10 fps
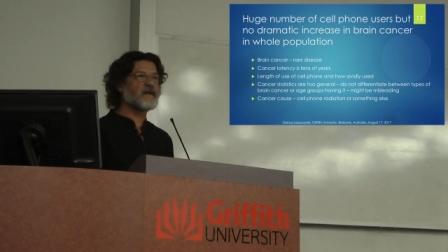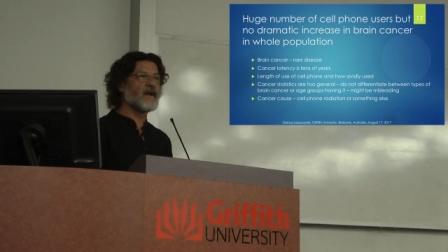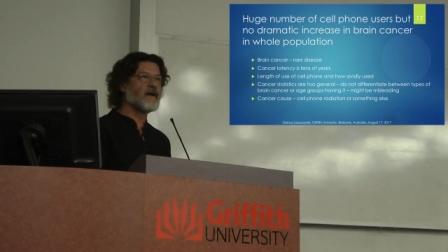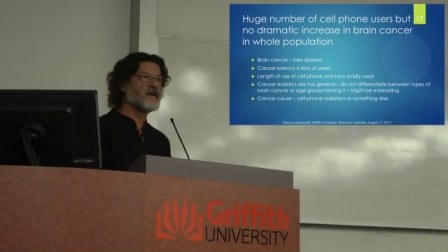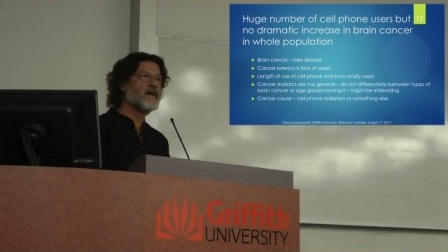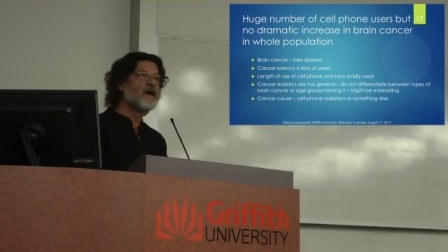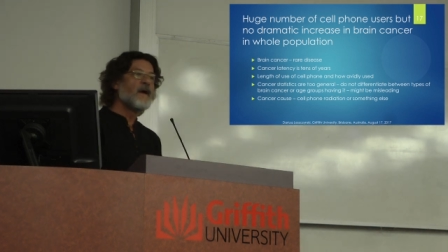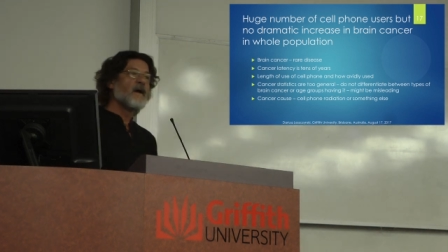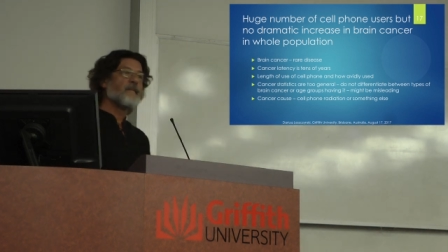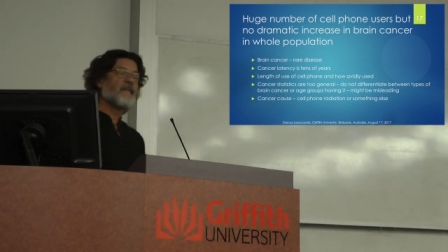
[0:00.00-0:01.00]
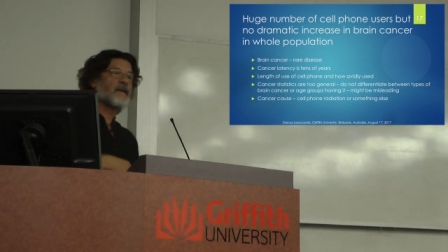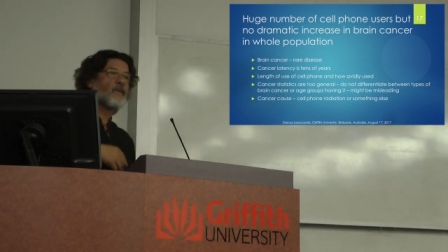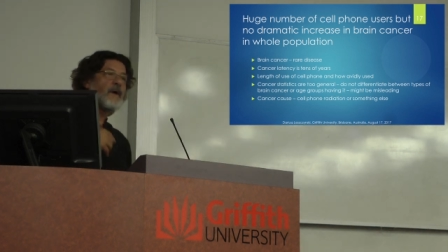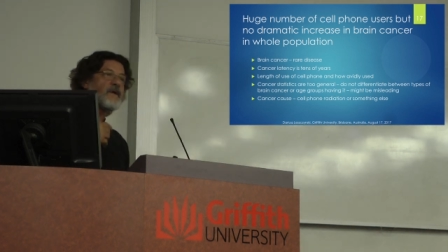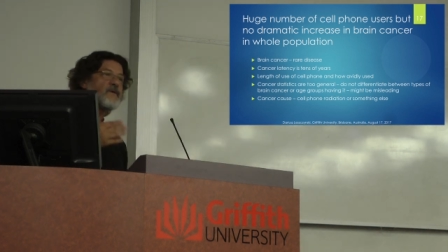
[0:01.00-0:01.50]
flatline.
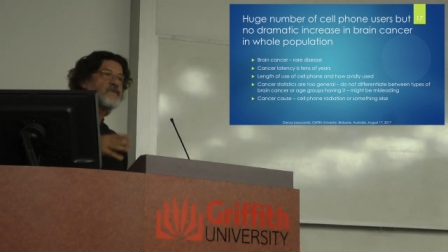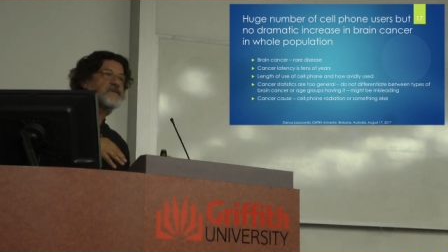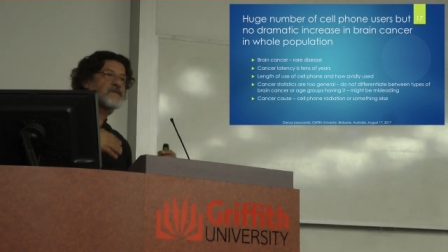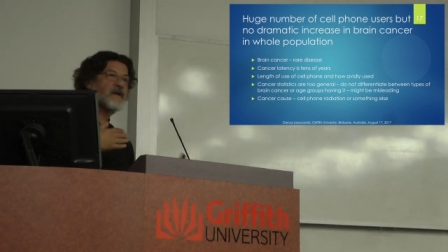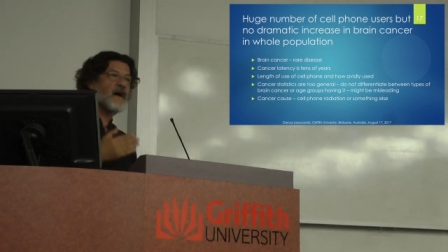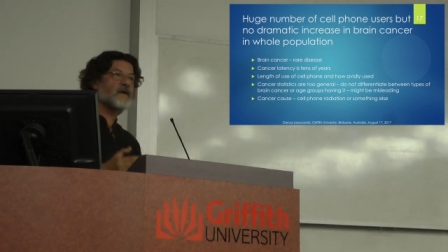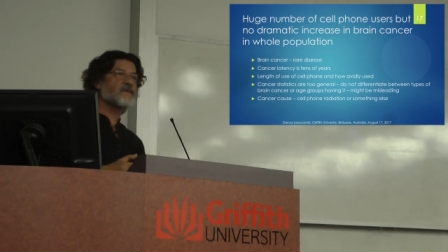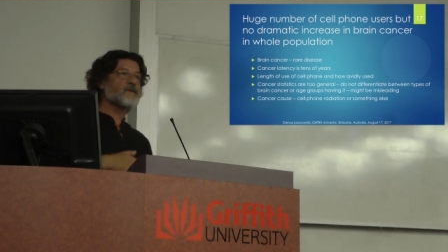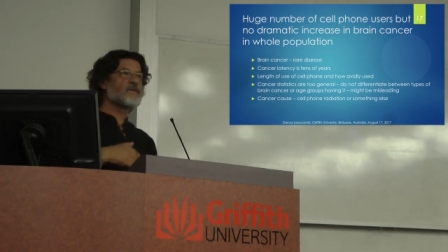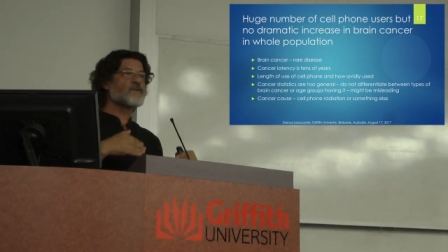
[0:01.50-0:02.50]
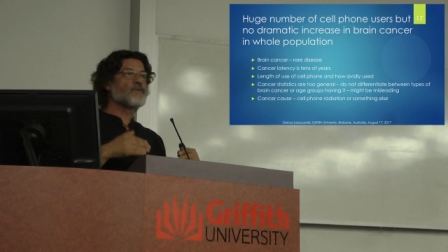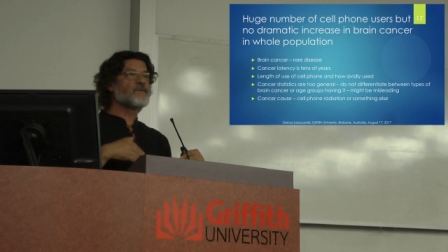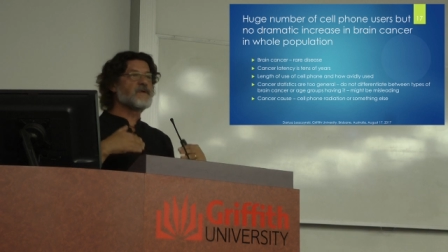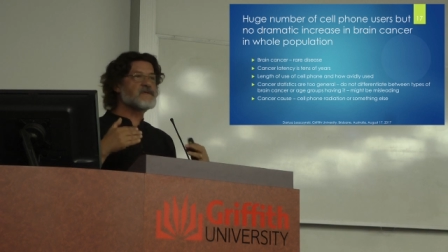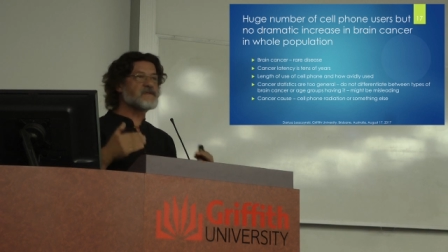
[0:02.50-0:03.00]
But when you start
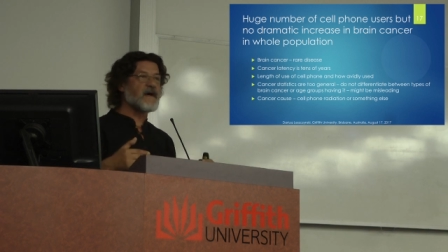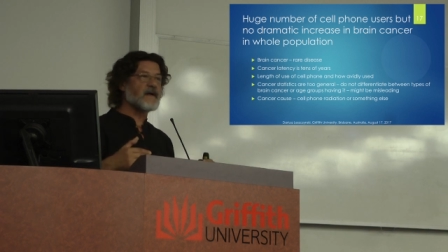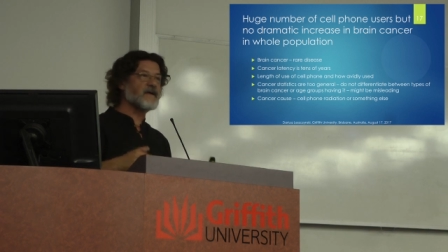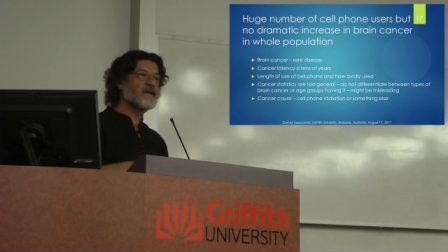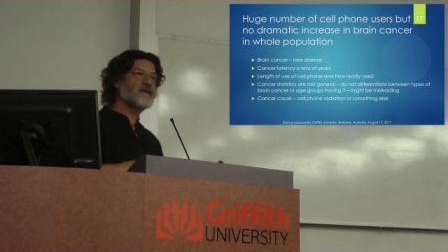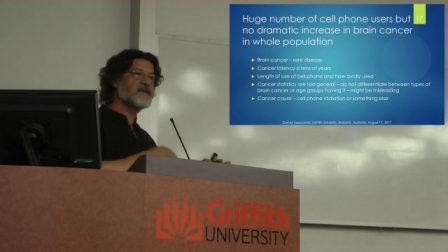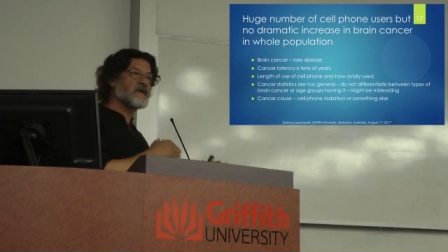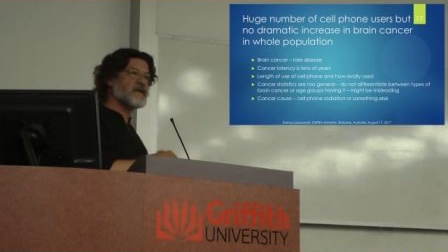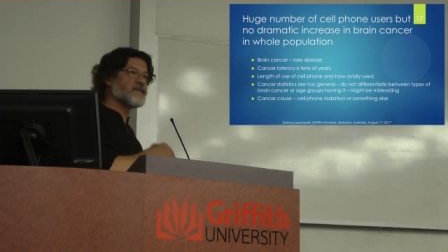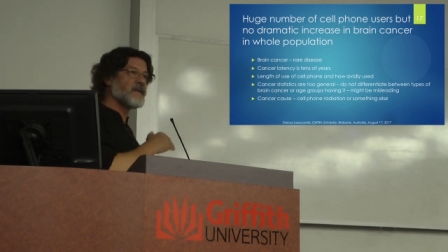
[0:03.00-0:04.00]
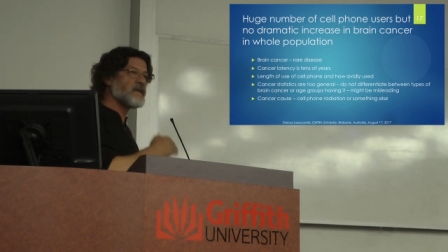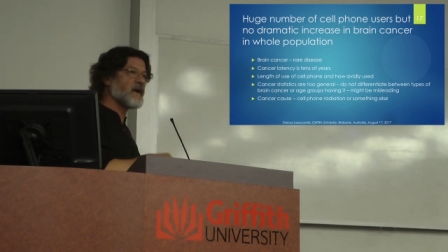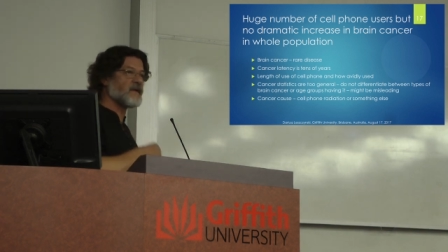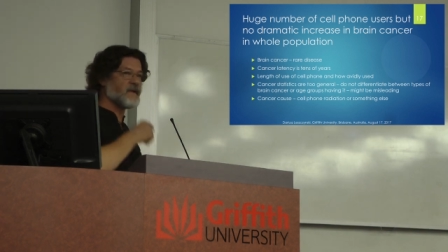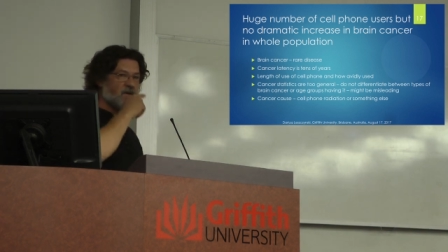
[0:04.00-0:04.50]
to dissect, and this has
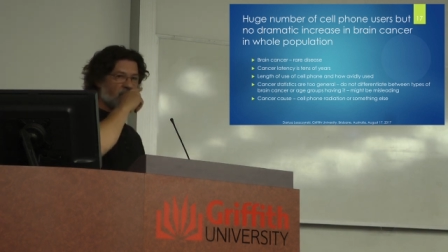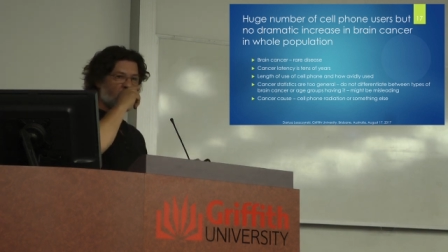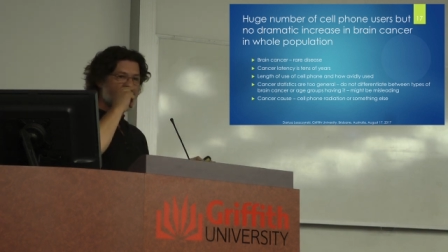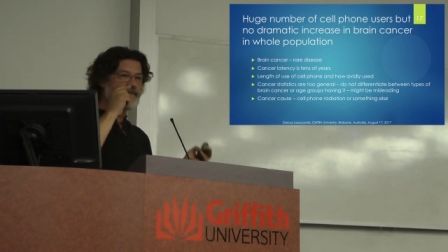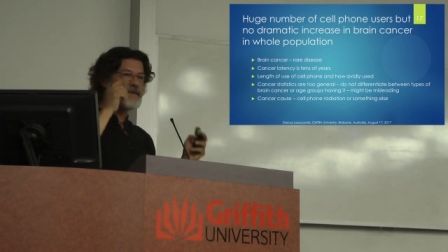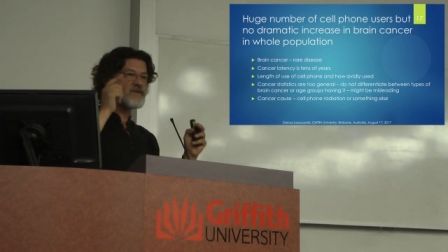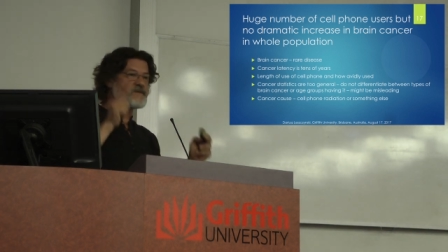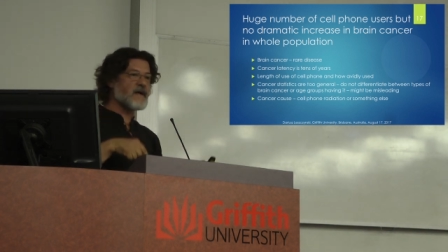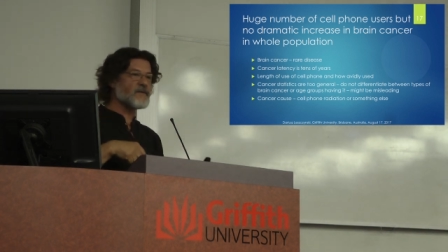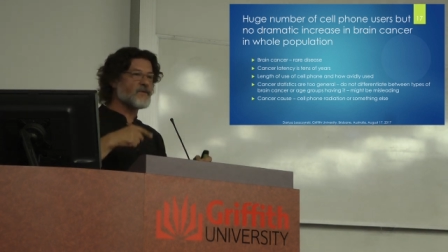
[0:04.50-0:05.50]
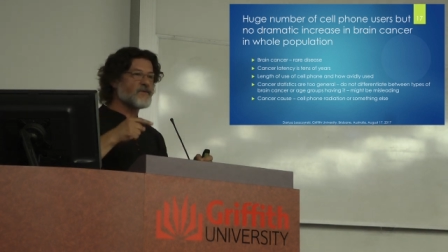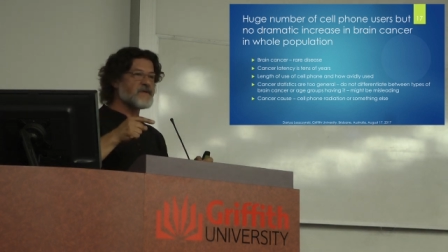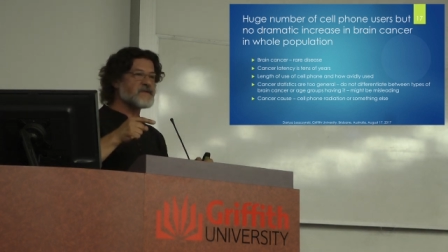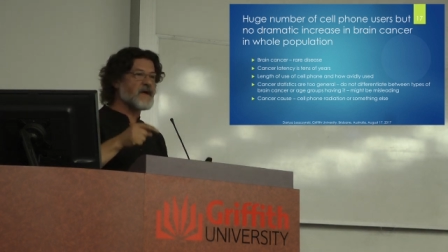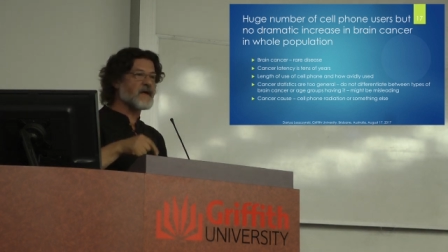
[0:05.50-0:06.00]
been done in US, when you start
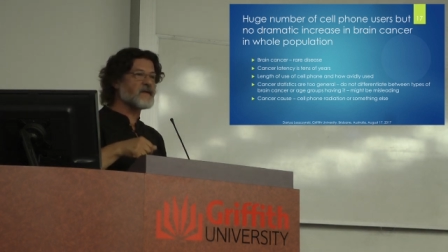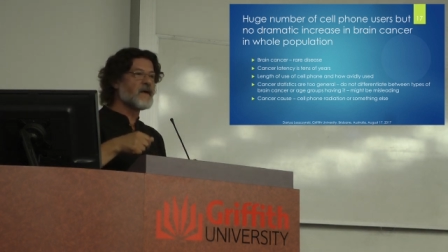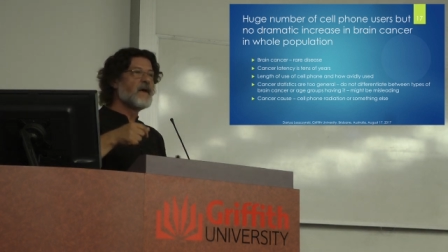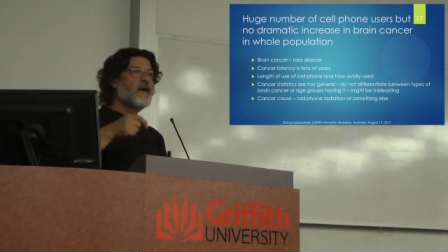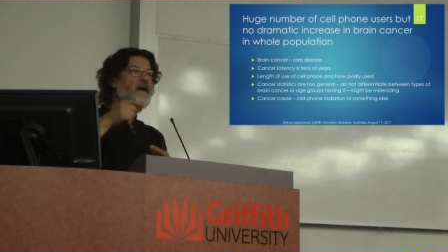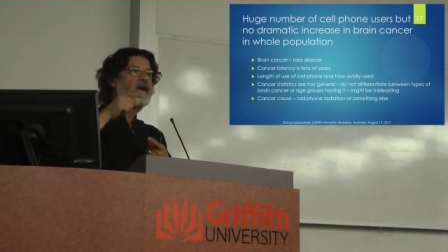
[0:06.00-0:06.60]
to dissect